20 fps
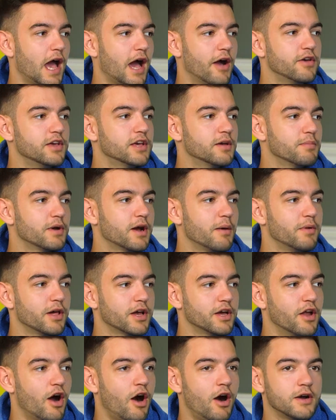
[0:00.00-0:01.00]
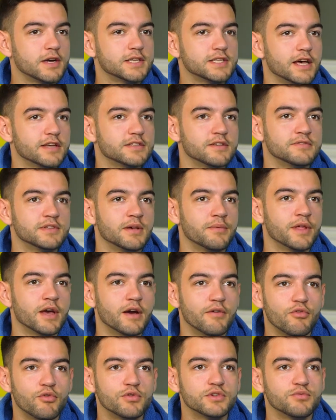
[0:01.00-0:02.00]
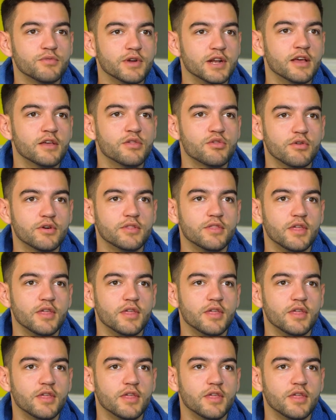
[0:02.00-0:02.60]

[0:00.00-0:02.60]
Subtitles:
how you can become like an architect of something. I've always really enjoyed